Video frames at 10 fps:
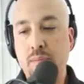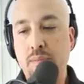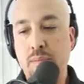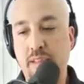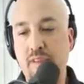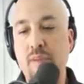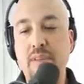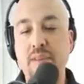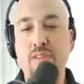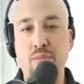And
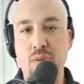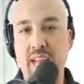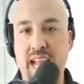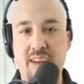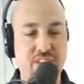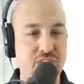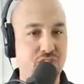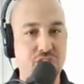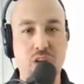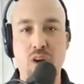sometimes you really have to
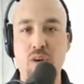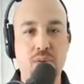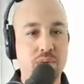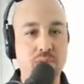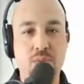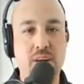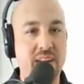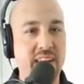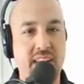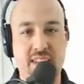show what
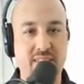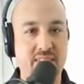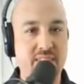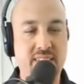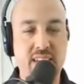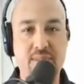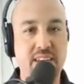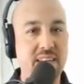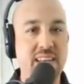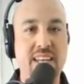it is. I
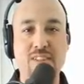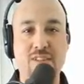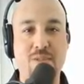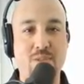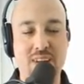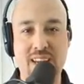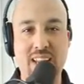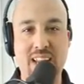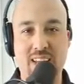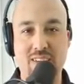mean, it is what it
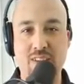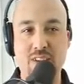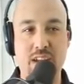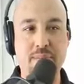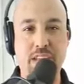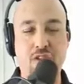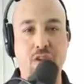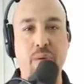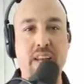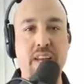is. And I mean,
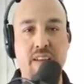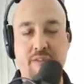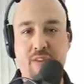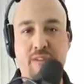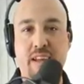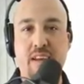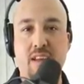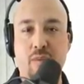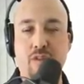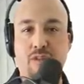show it in a different setting. In
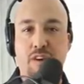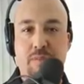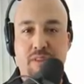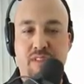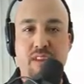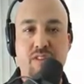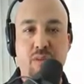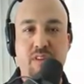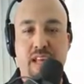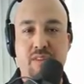other words, you're going to be sent to
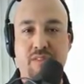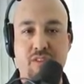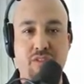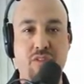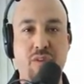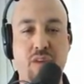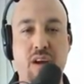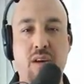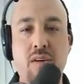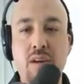a television
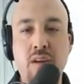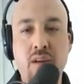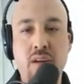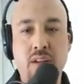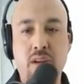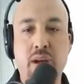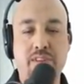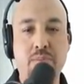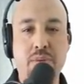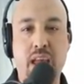studio. You have
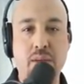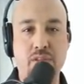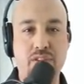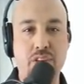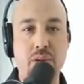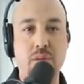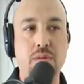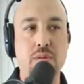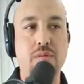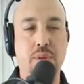to be able
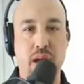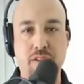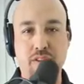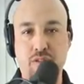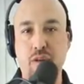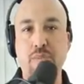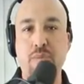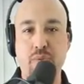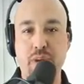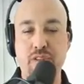to follow the
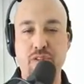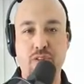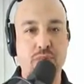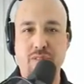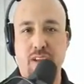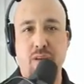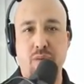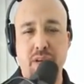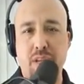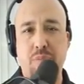script, read the script, just like you're
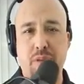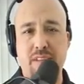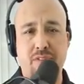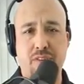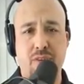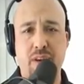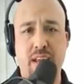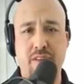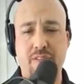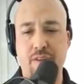reading plays if you're an
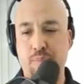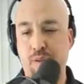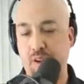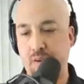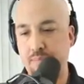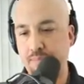NFL player.